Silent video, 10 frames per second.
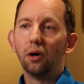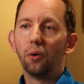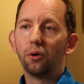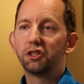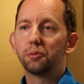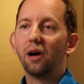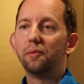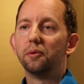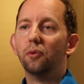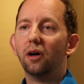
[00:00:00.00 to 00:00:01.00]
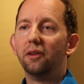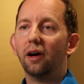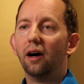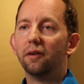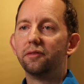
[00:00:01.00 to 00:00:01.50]
Or is your problem one
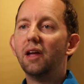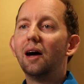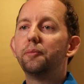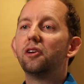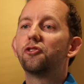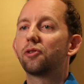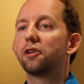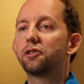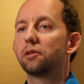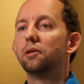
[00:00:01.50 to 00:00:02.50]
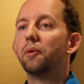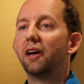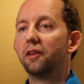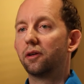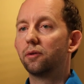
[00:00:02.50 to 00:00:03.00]
of not being structured in a
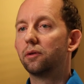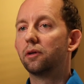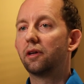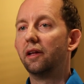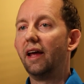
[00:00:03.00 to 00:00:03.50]
way that Google can